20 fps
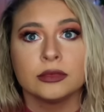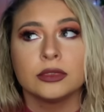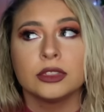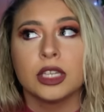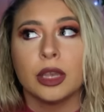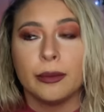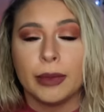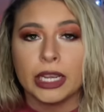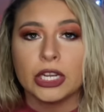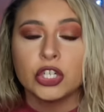
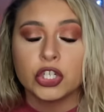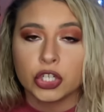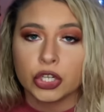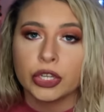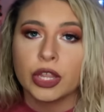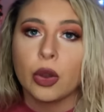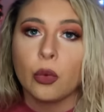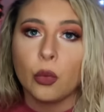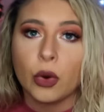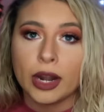to make sure
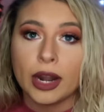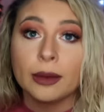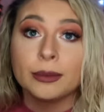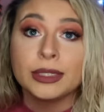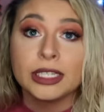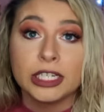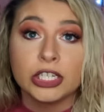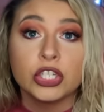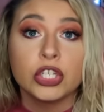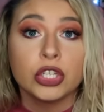that what I'm
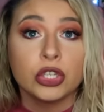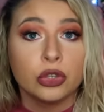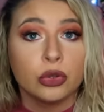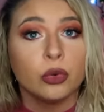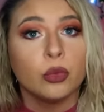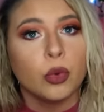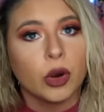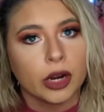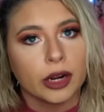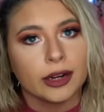teaching you
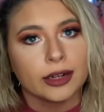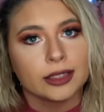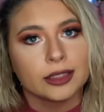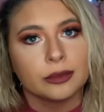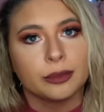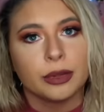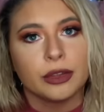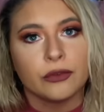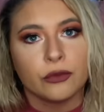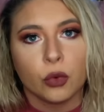works
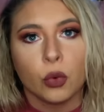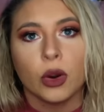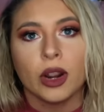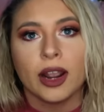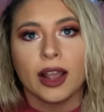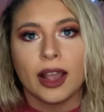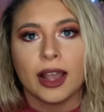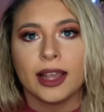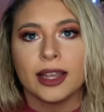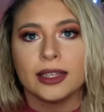before
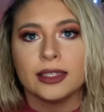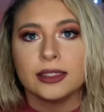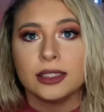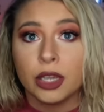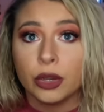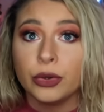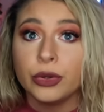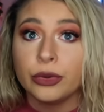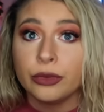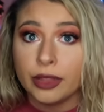I
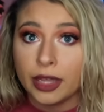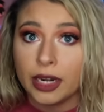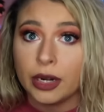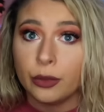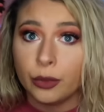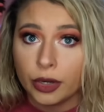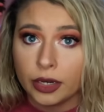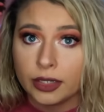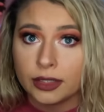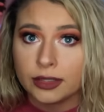tell you that it
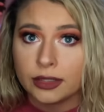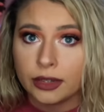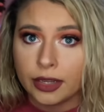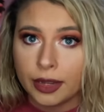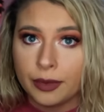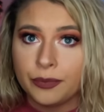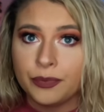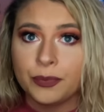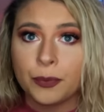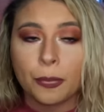works,
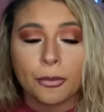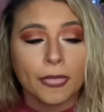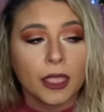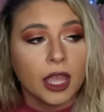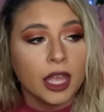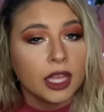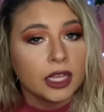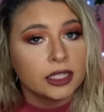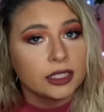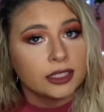okay?
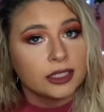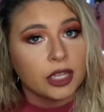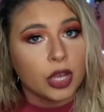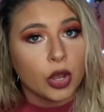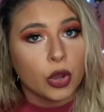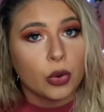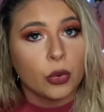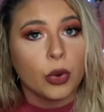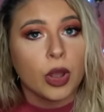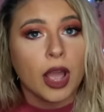
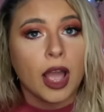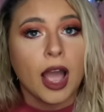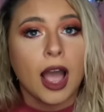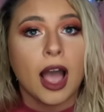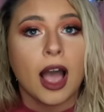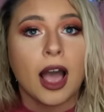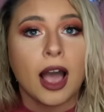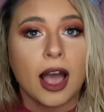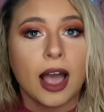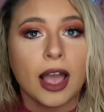So,
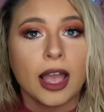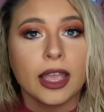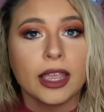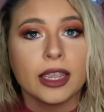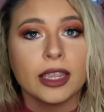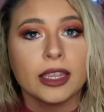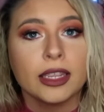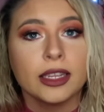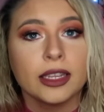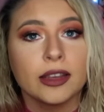
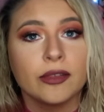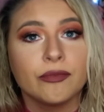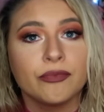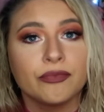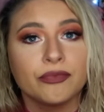I